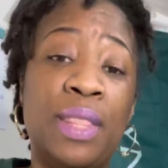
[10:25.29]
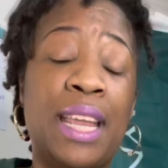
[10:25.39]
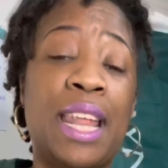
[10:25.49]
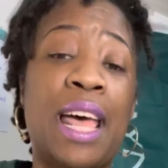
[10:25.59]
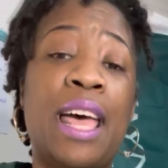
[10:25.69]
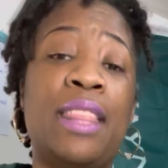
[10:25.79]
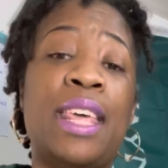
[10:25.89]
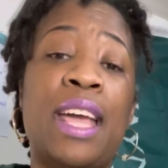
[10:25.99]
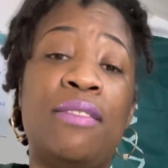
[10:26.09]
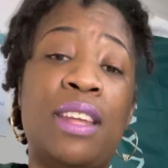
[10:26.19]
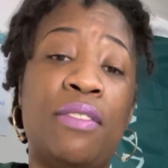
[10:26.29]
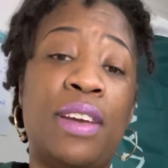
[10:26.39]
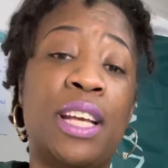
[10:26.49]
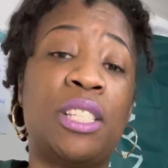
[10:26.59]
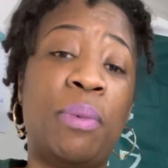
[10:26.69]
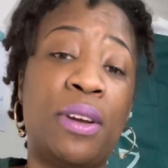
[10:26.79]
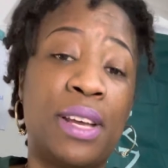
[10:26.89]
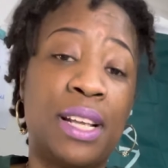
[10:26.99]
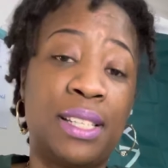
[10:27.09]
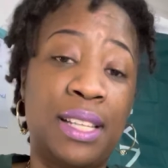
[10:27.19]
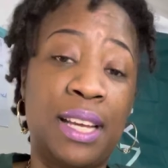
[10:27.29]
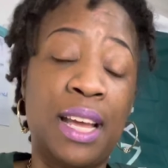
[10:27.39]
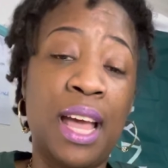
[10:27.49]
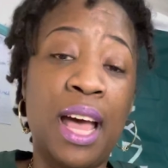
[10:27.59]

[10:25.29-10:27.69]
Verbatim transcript: They ne- they have never experienced it.